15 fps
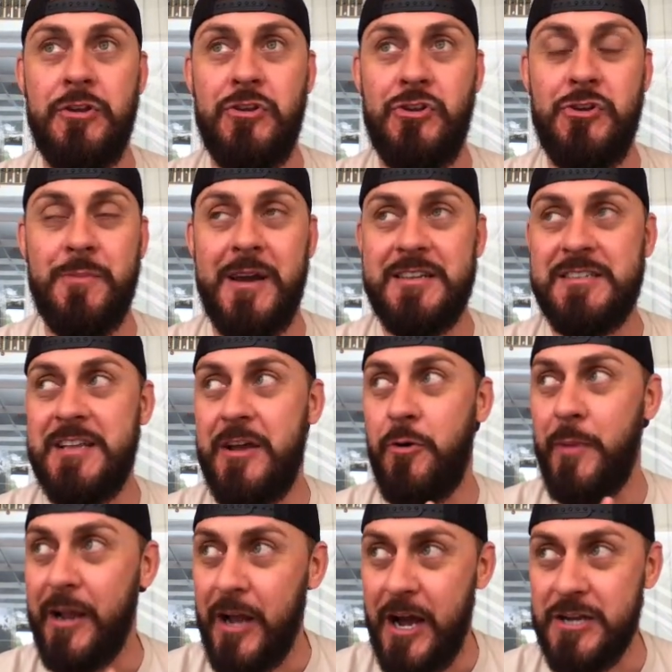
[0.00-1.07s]
You might say, oh
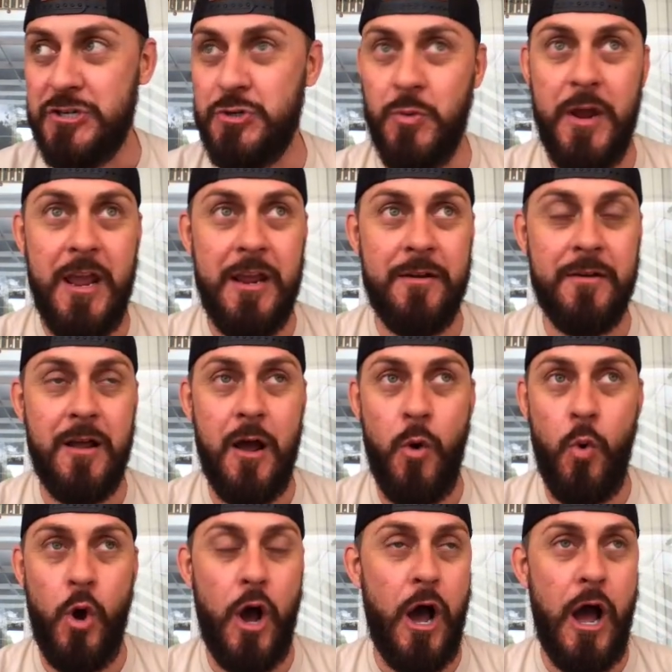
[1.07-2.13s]
my gosh, Dwayne,
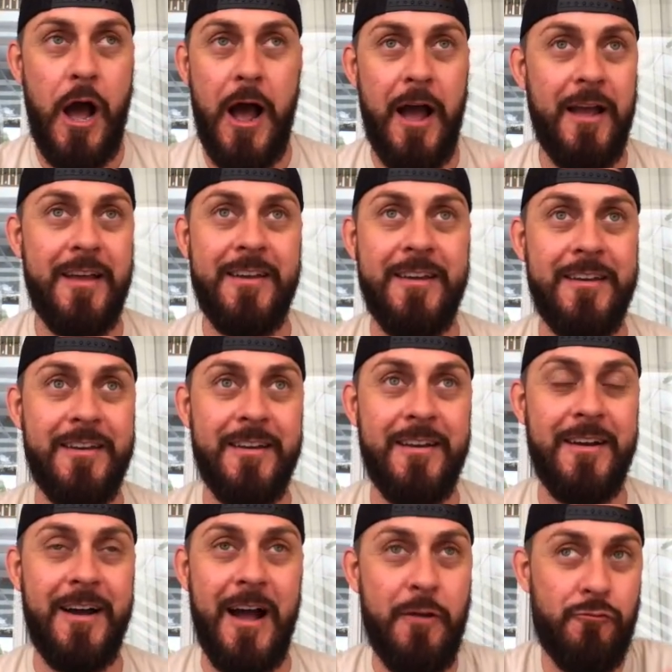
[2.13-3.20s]

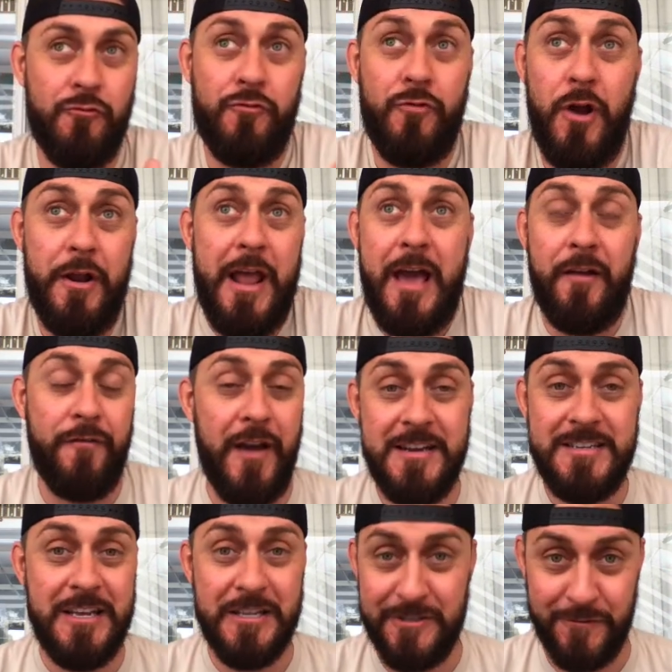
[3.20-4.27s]
I've run out of
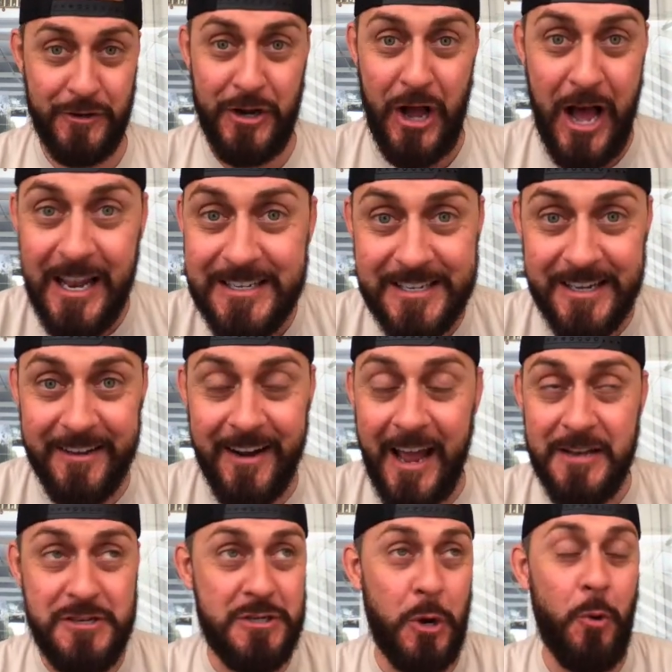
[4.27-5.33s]
ideas for content. I
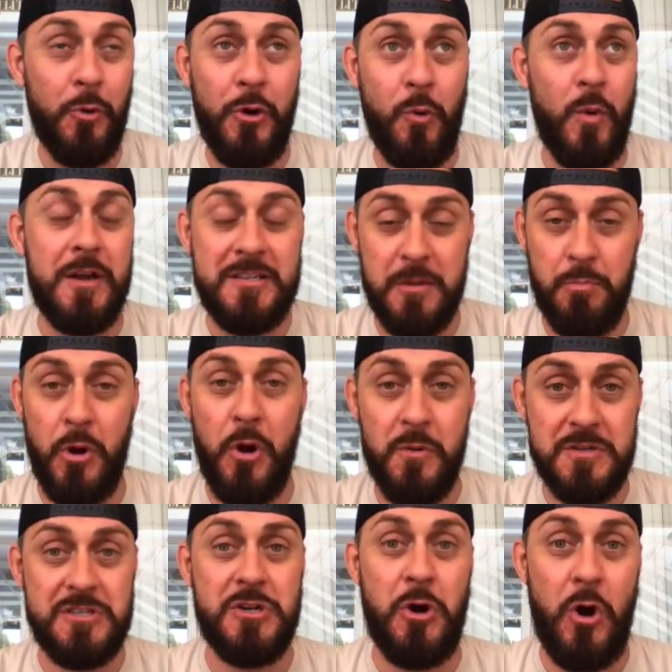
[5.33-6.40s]
don't know what to
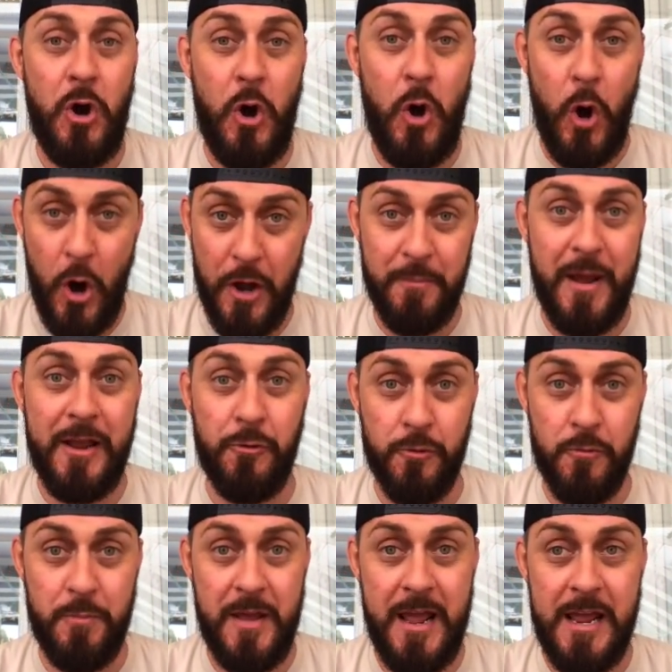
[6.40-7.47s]
post on my
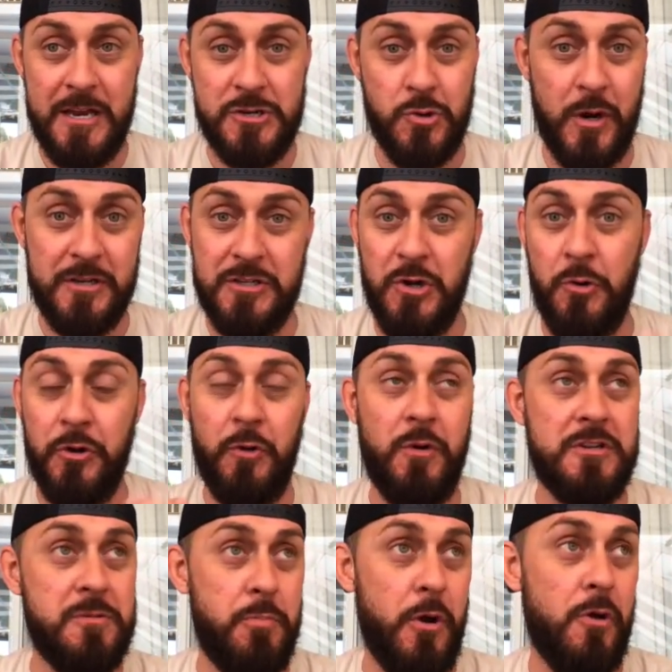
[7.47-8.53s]
group page, or I don't know what
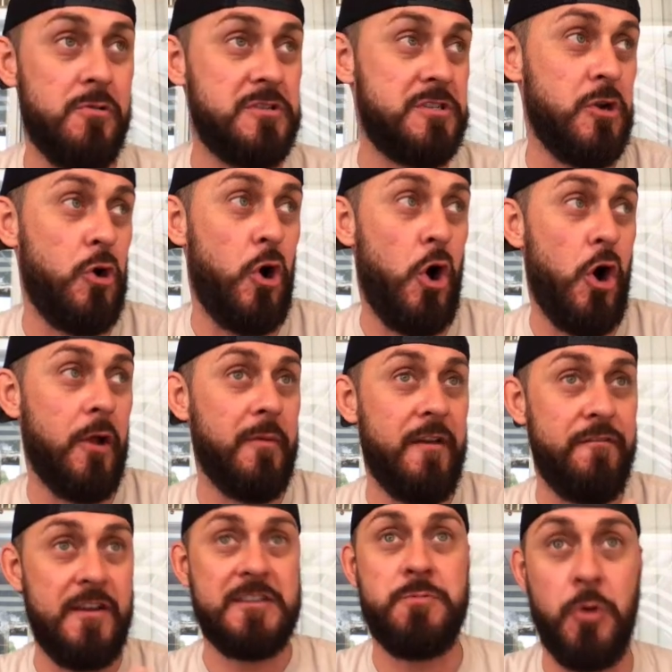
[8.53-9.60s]
to post on my
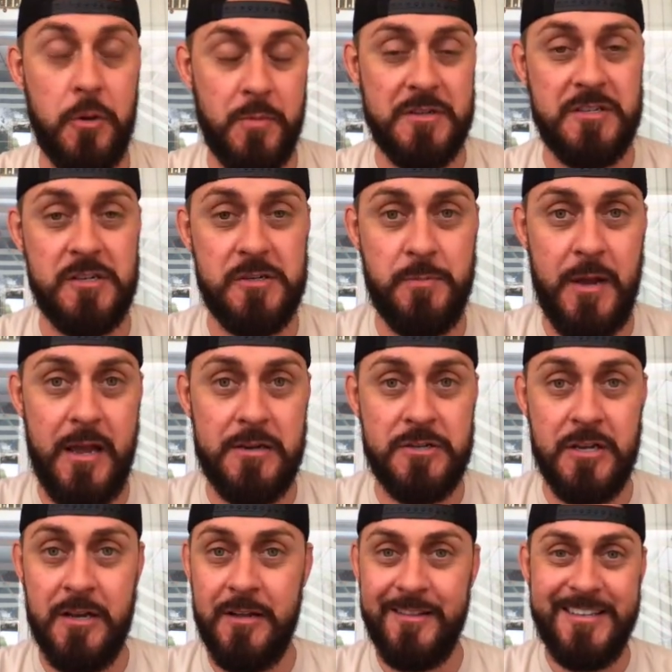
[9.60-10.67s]
Facebook business page.
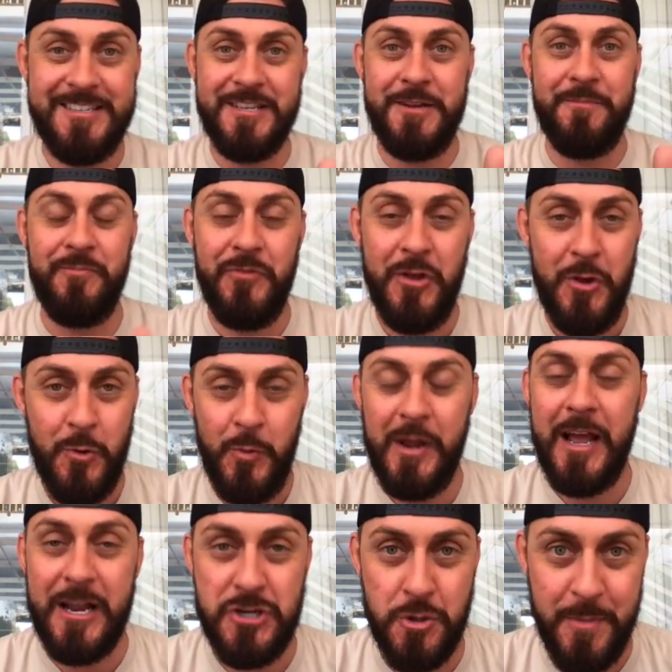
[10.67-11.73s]
Listen, we
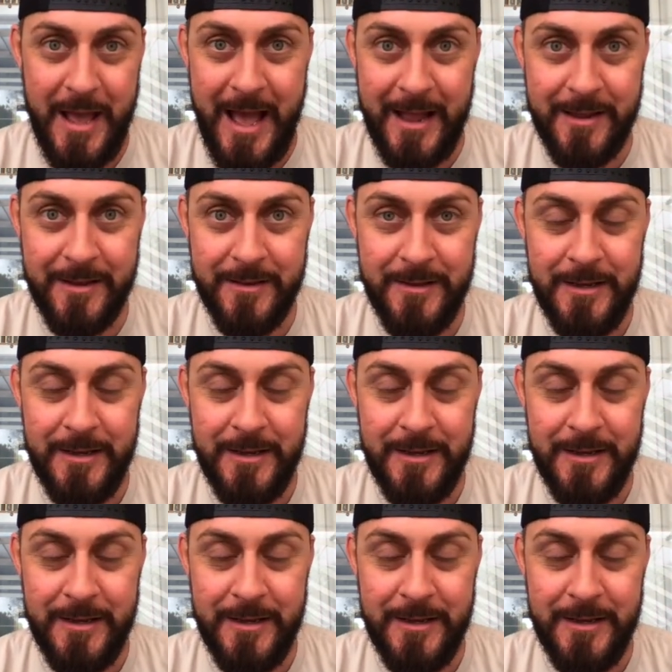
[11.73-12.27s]
got your back.